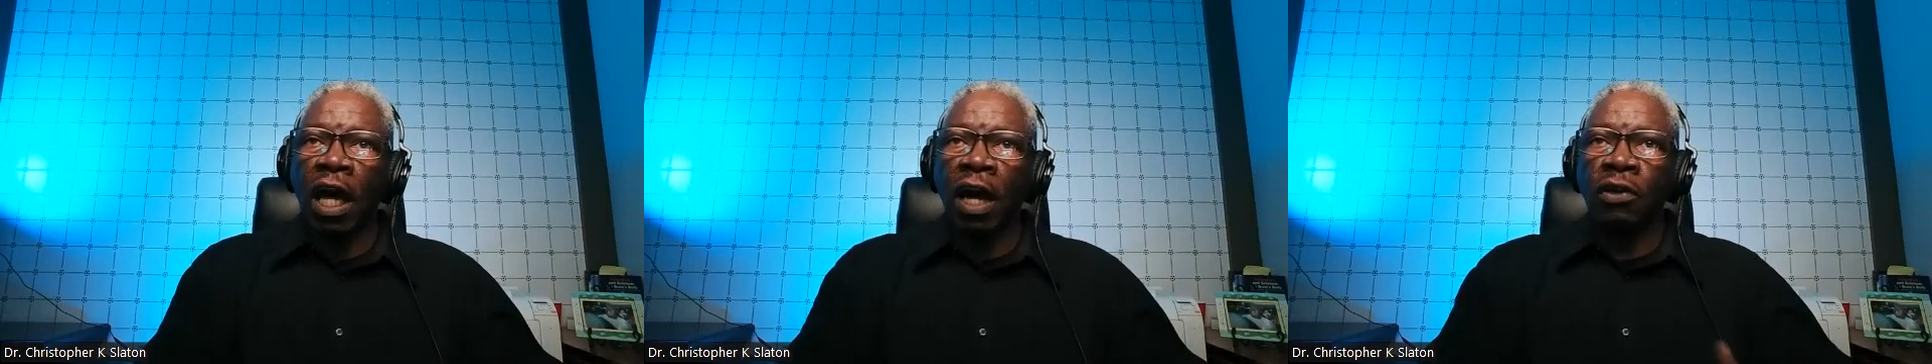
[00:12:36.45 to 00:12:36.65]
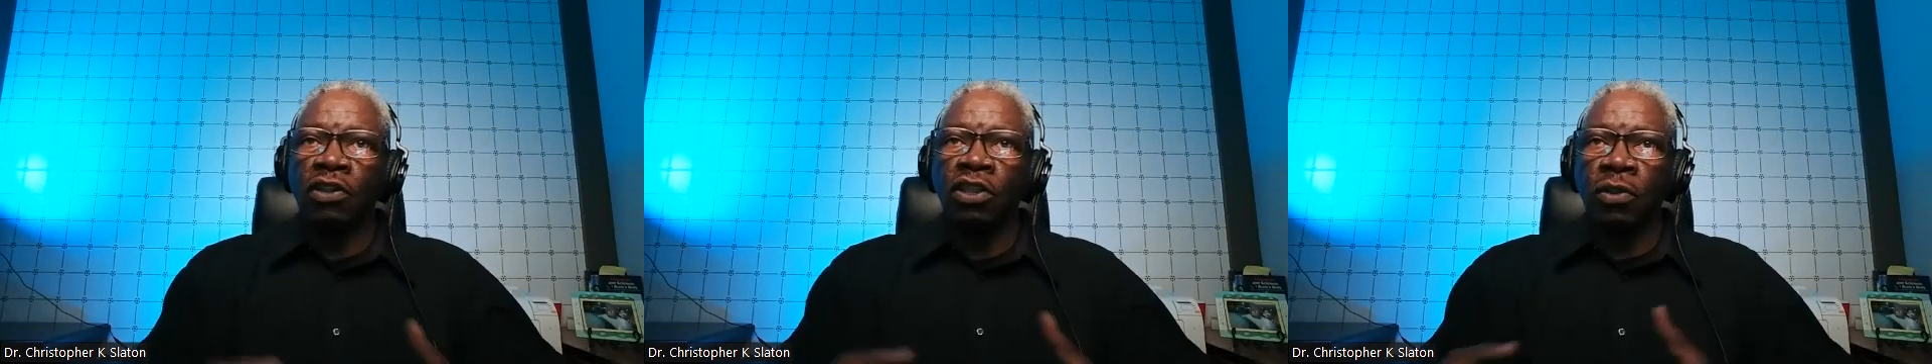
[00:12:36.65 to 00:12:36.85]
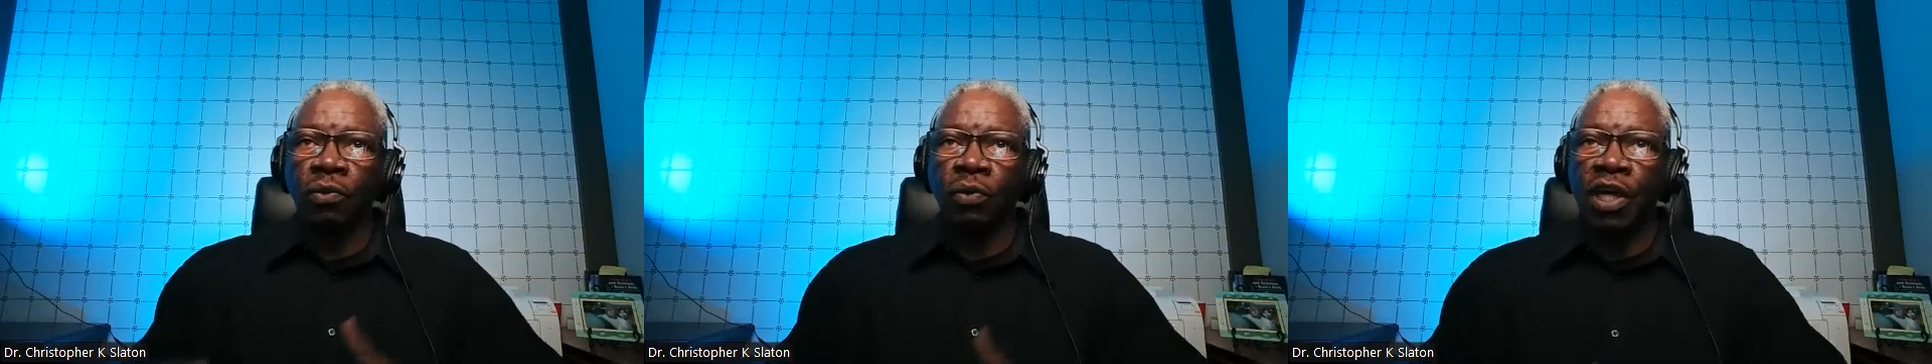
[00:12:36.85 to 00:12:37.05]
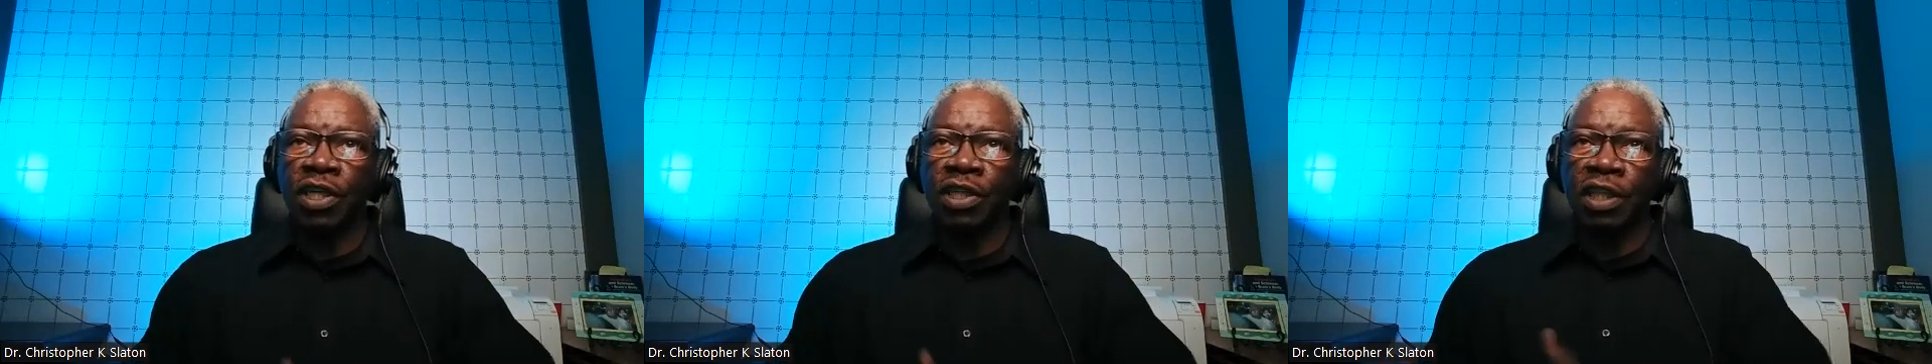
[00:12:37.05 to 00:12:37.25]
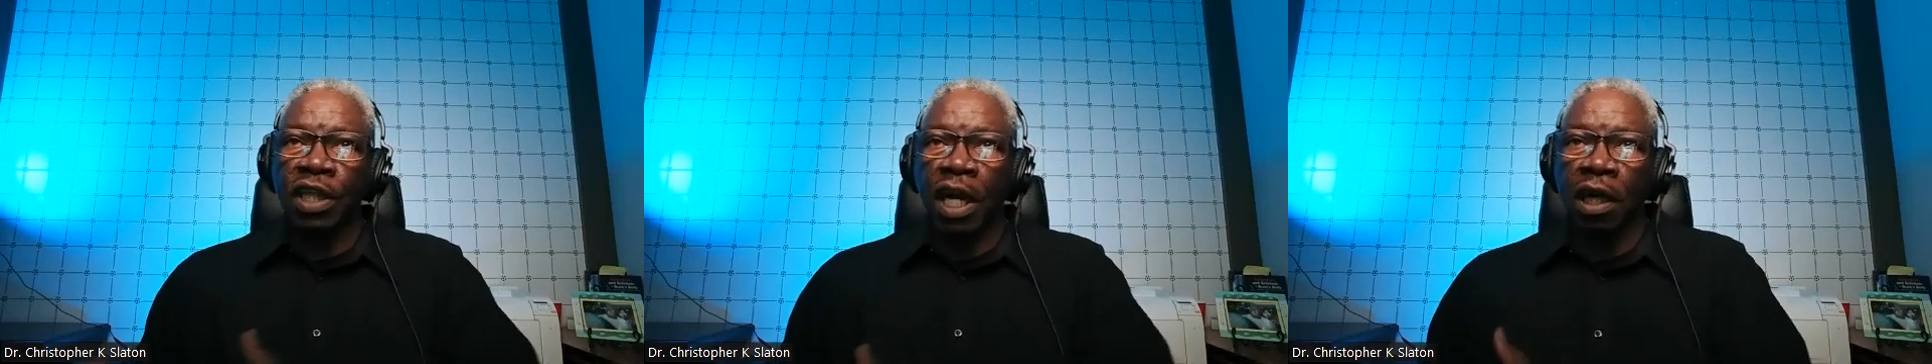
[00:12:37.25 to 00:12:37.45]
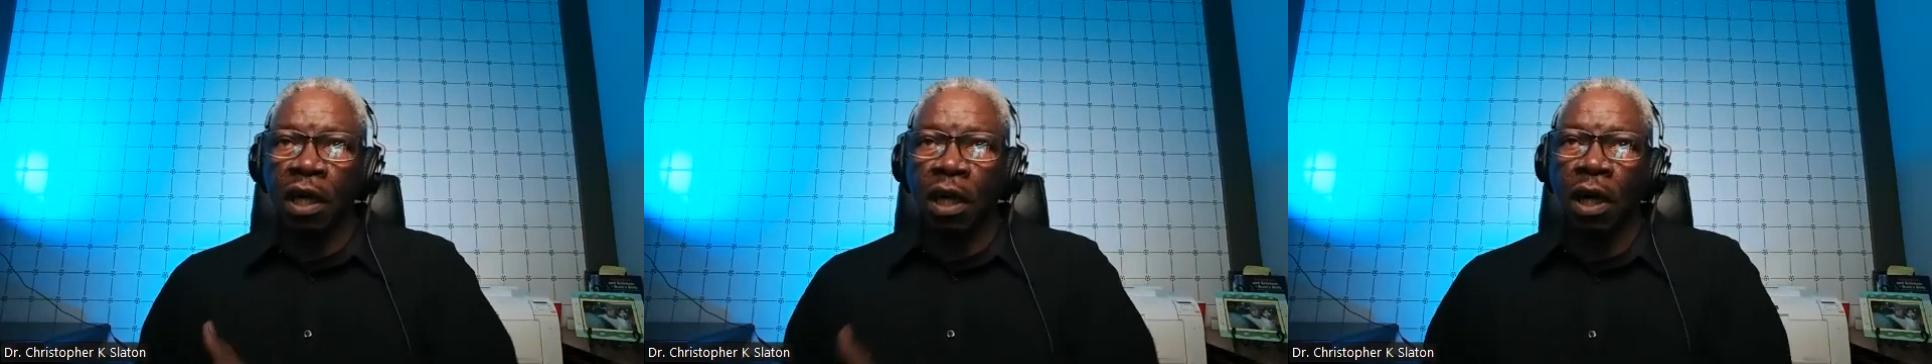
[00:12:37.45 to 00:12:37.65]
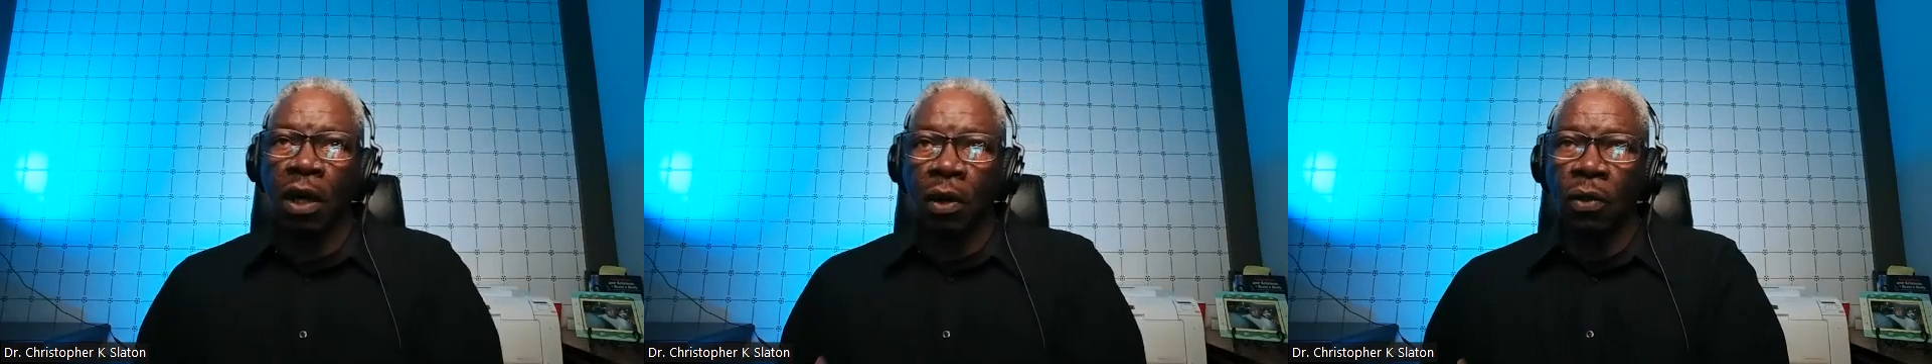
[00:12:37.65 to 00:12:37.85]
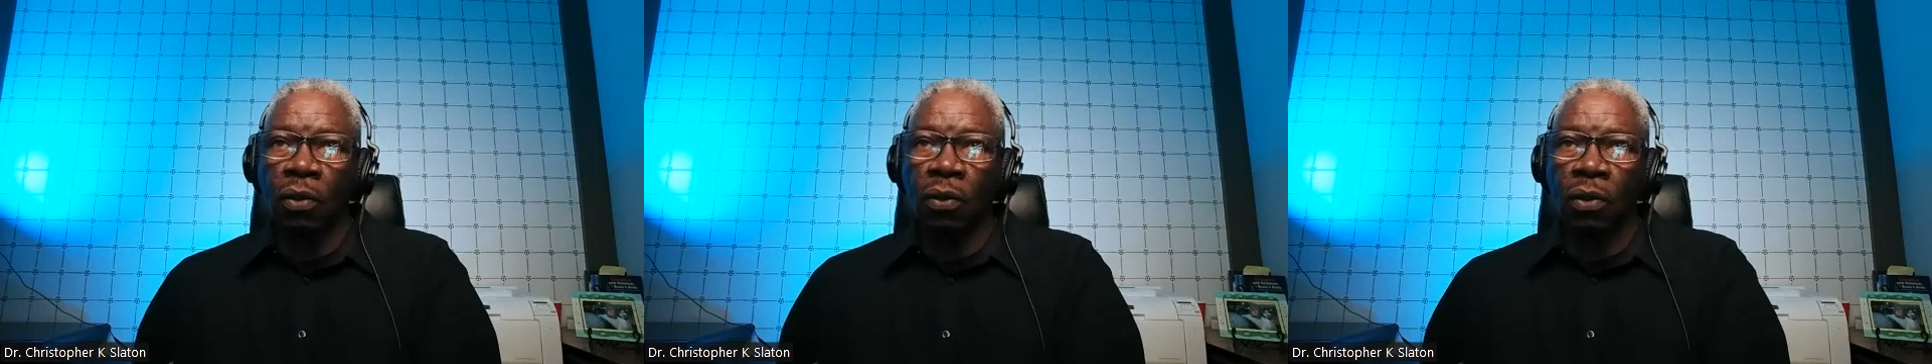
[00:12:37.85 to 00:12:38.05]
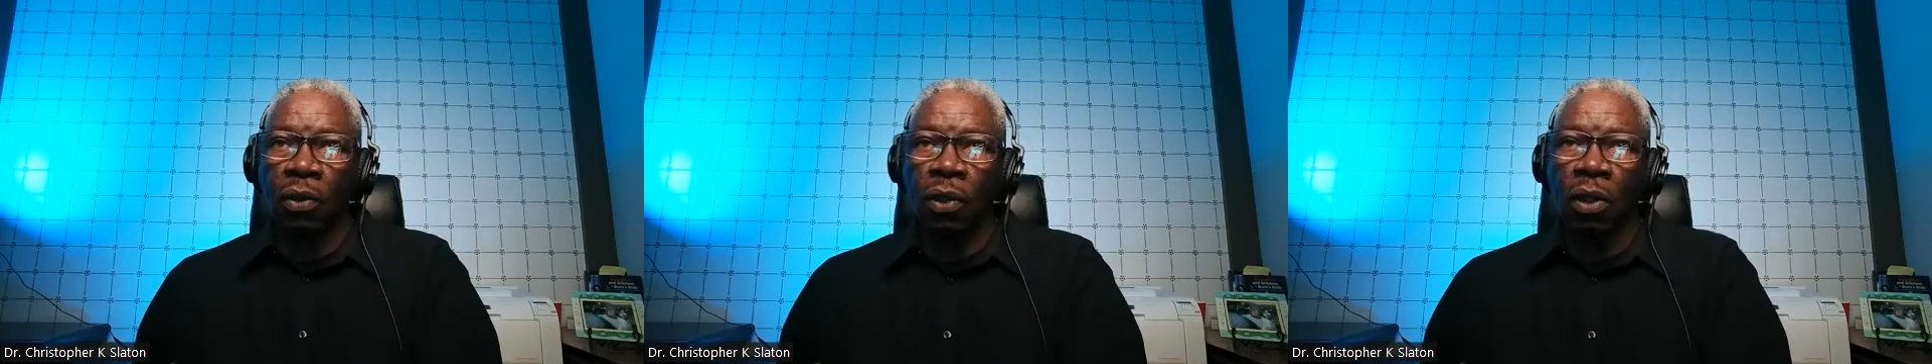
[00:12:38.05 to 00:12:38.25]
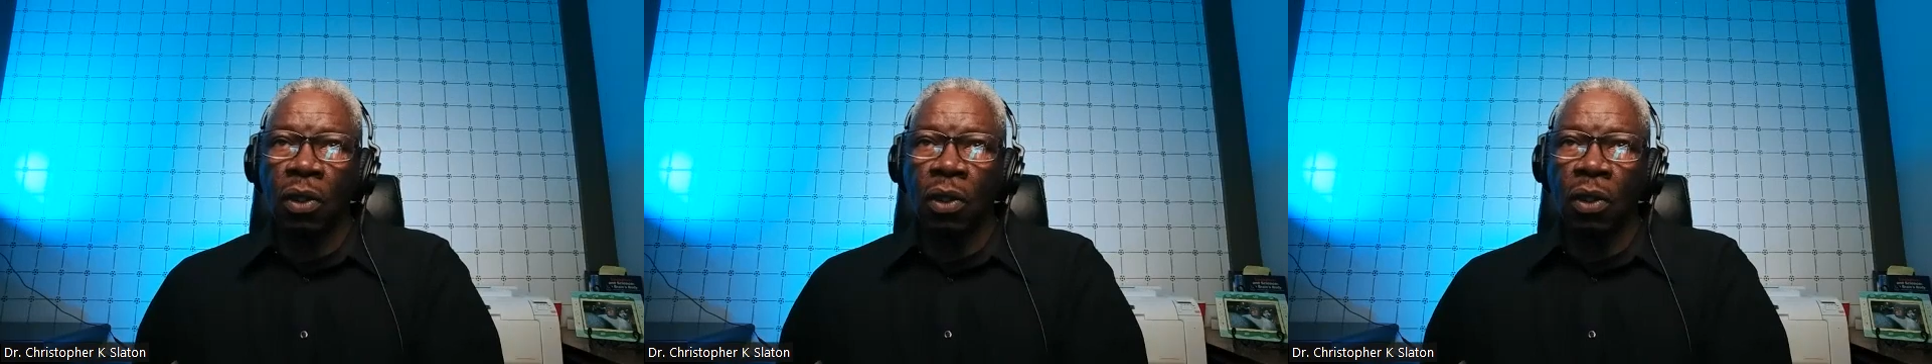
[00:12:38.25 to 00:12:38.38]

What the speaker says: how to reach that goal